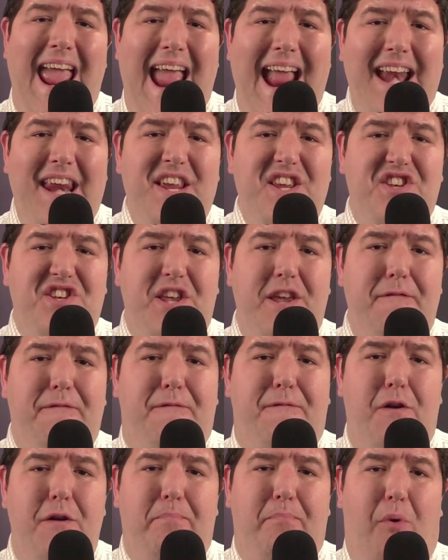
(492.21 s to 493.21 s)
NEC
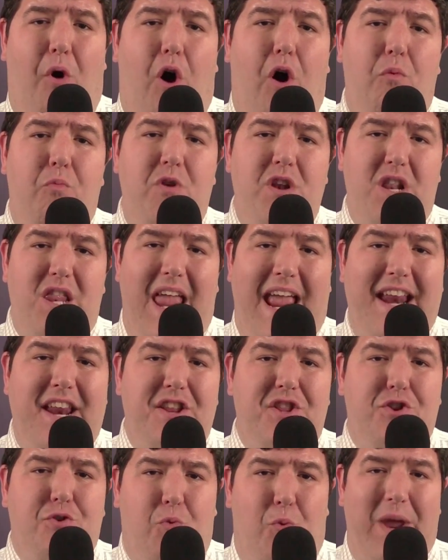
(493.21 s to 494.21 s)

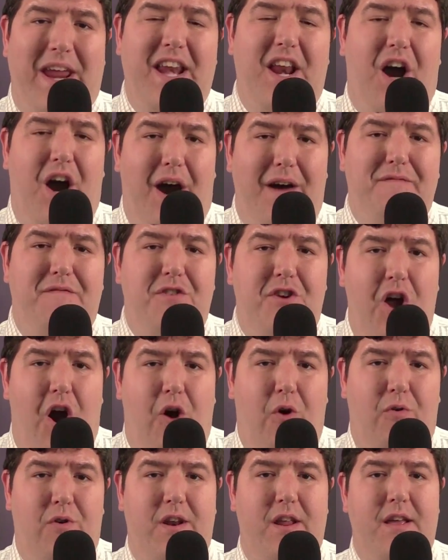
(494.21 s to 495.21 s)
football-related tweet of
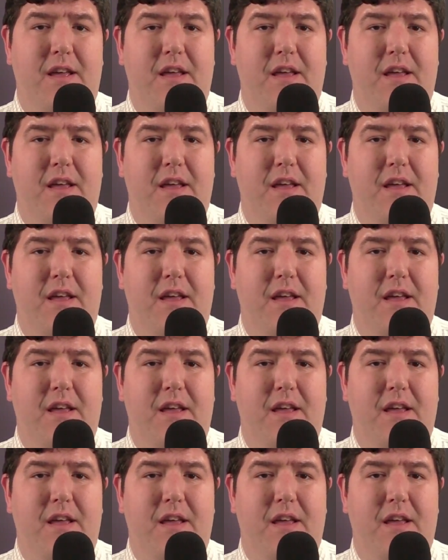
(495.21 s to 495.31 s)
note.